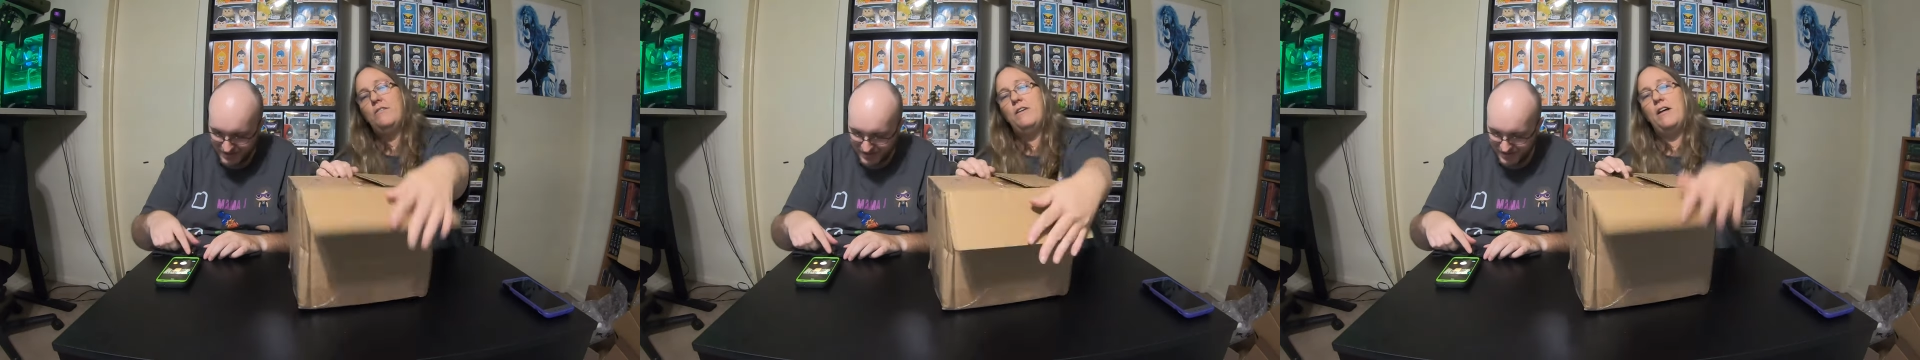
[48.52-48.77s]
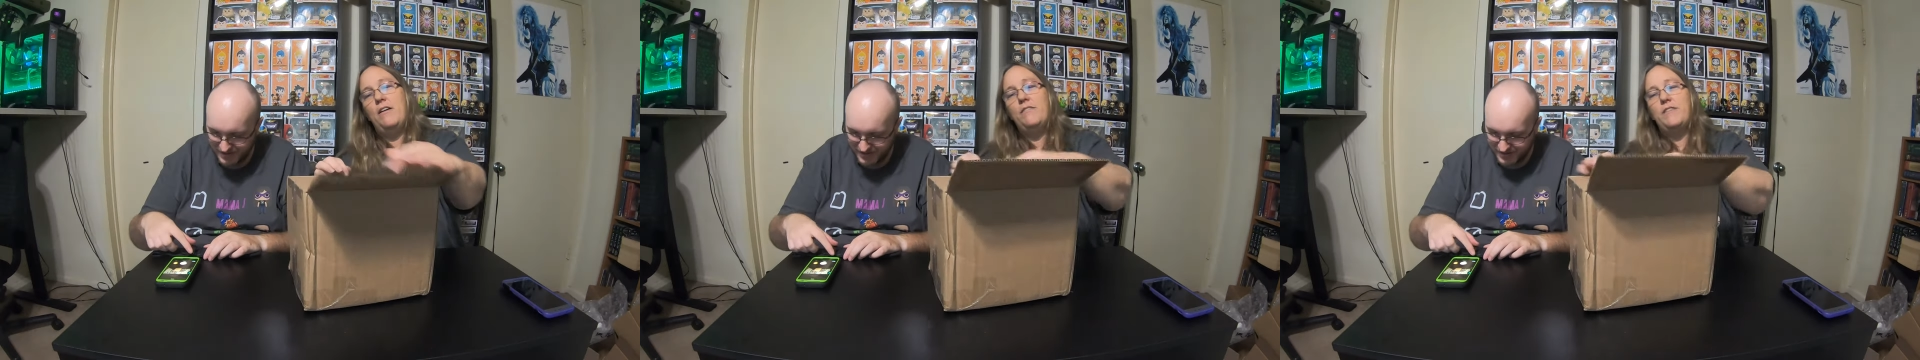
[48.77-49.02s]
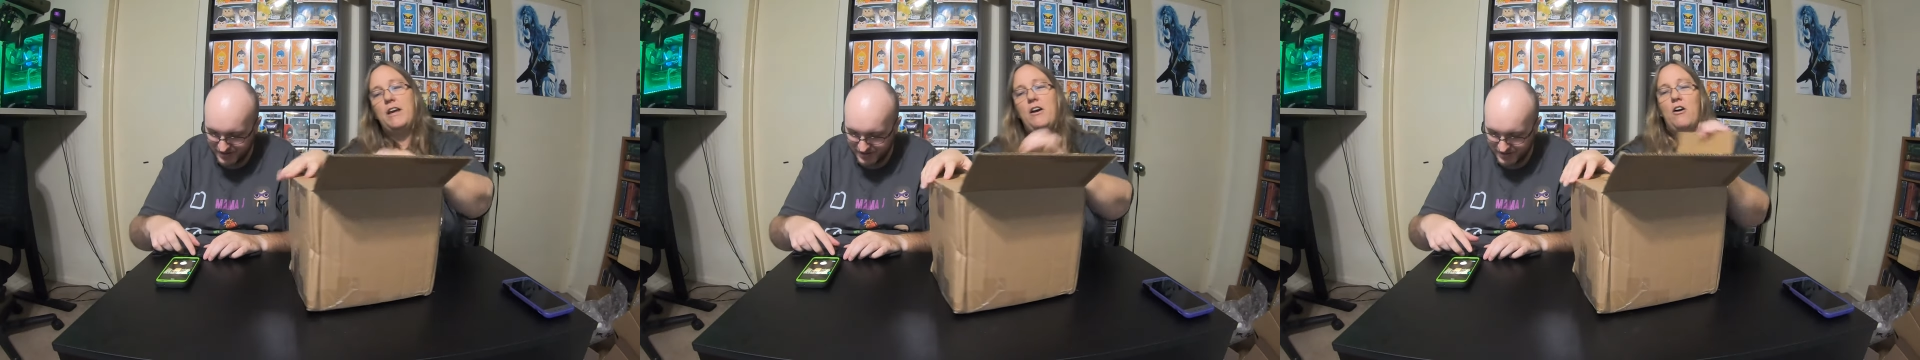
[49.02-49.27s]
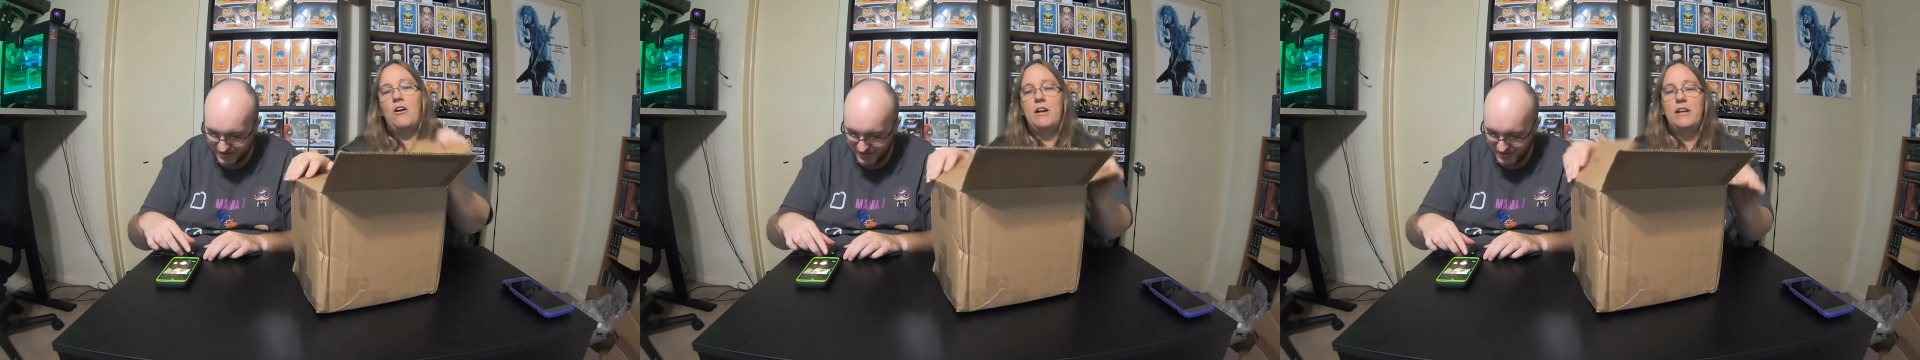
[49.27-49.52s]
Speaker 1: Well, they
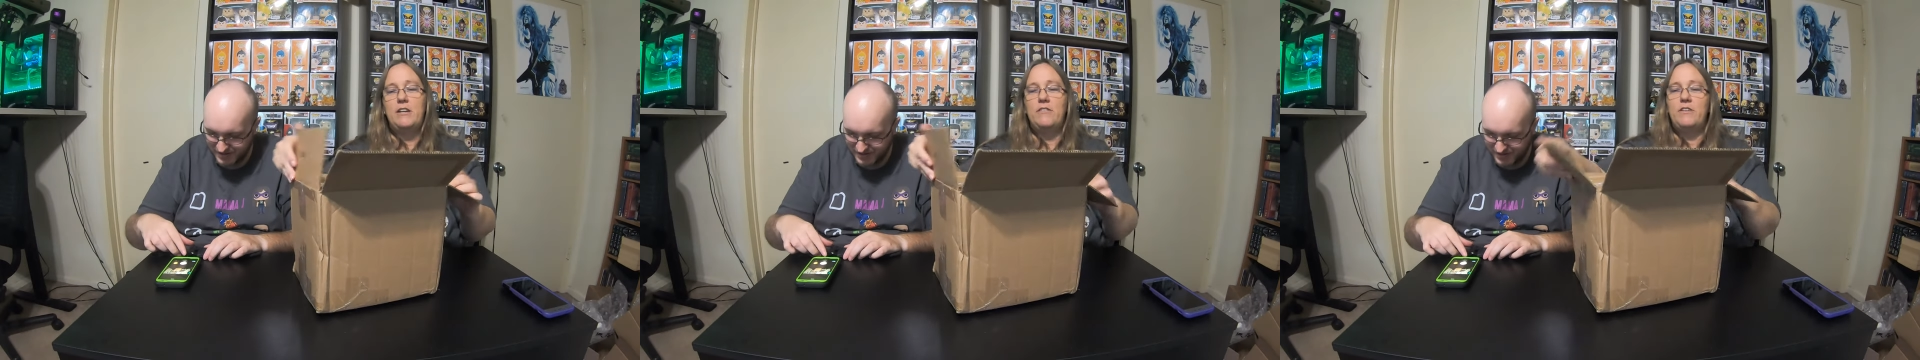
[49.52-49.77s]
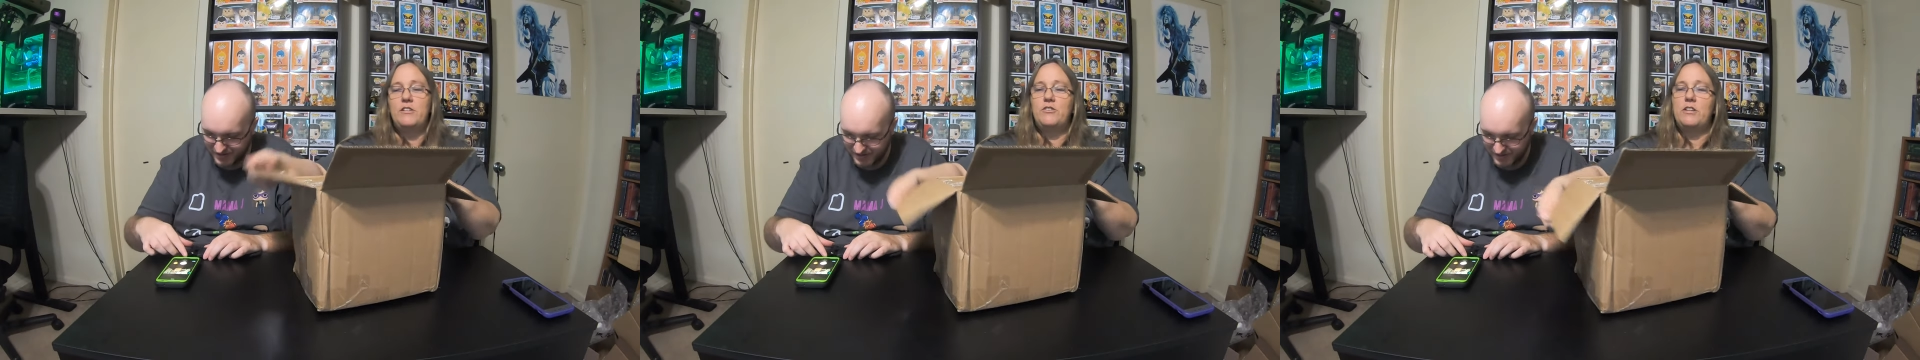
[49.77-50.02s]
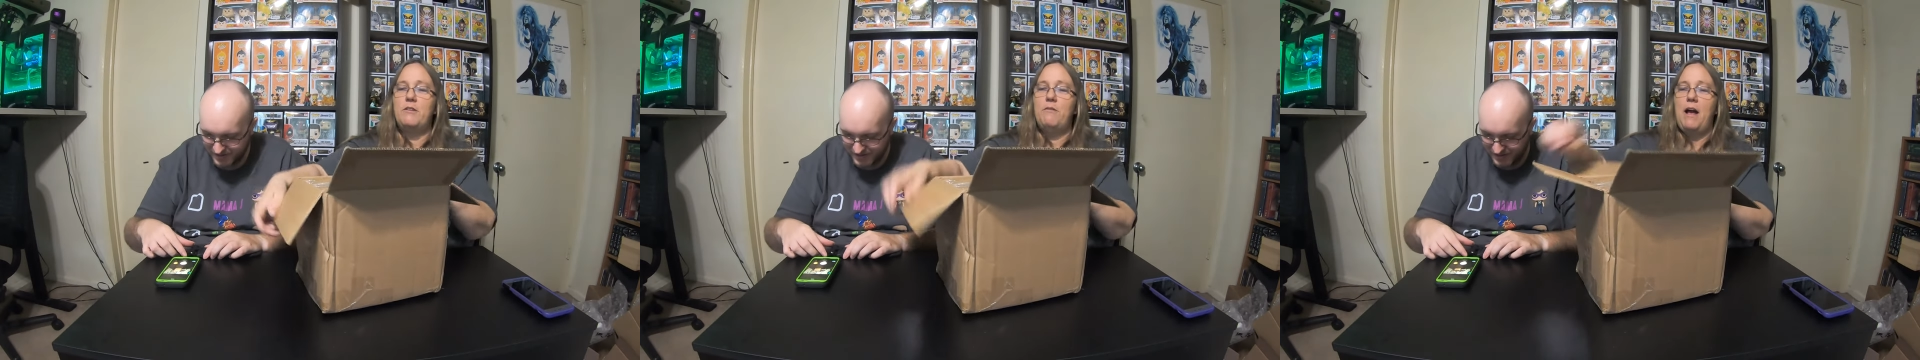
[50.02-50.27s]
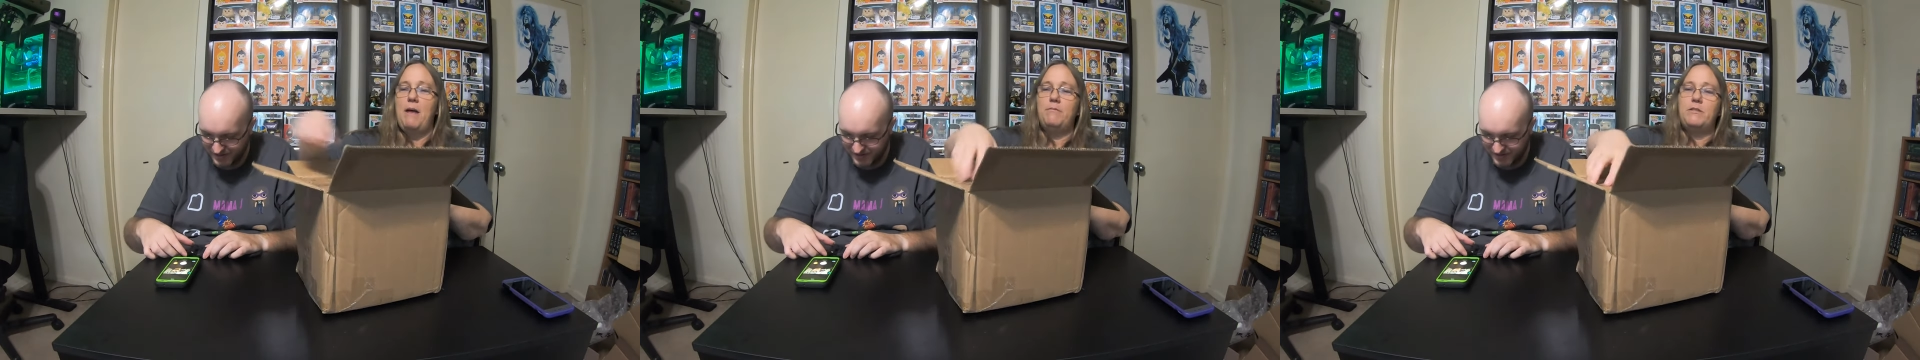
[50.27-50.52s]
are individually
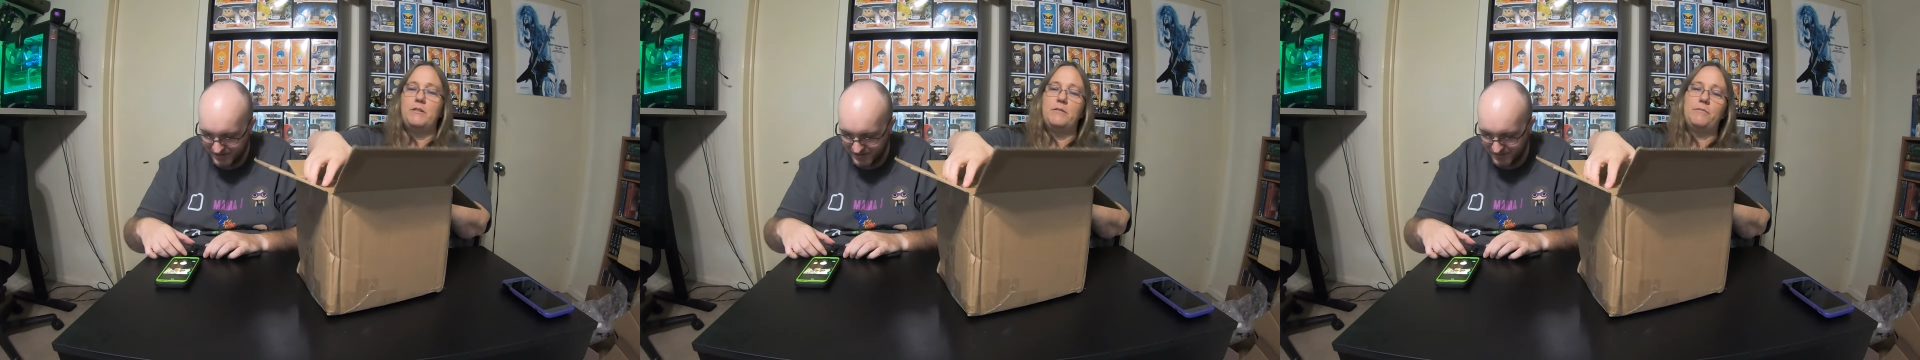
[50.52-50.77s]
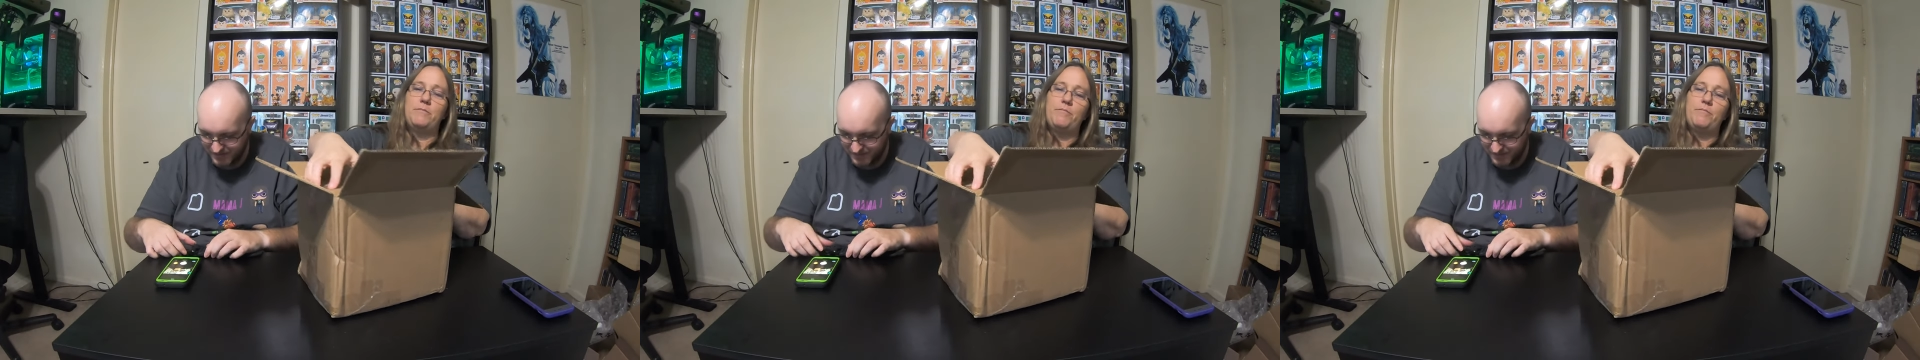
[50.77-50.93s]
wrapped.